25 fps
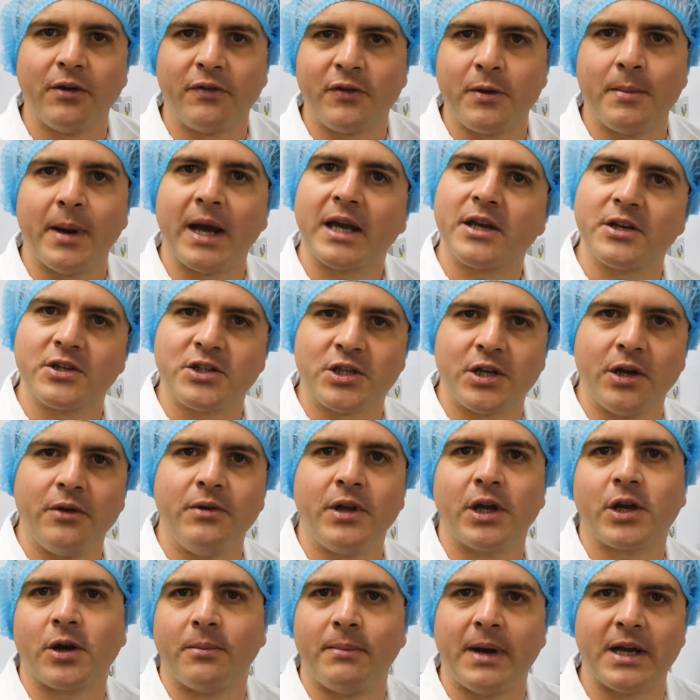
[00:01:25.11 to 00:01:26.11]
If you make a stew,
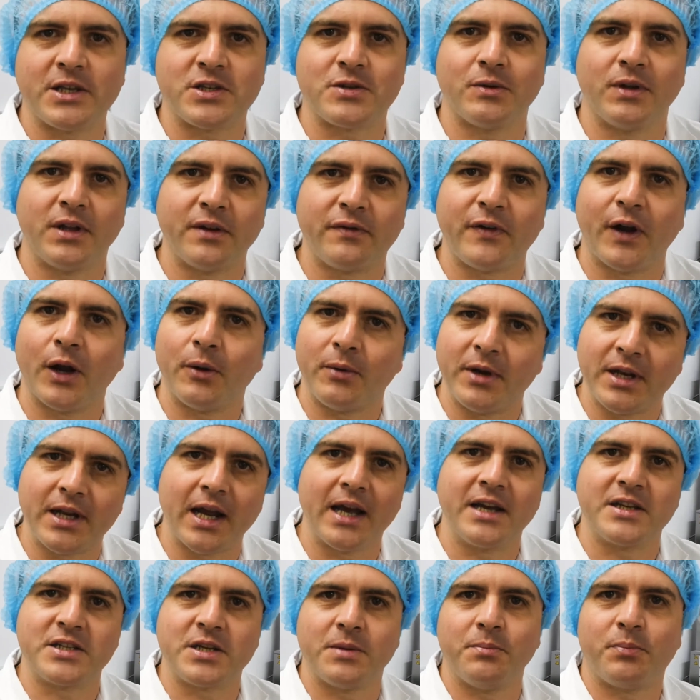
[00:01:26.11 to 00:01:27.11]
you come back to it the following
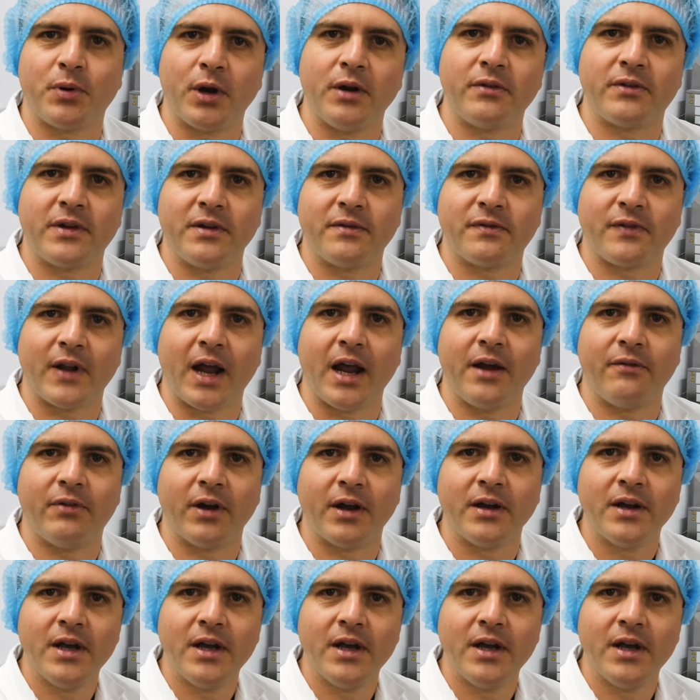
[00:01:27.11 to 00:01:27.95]
day, it's improved in flavour.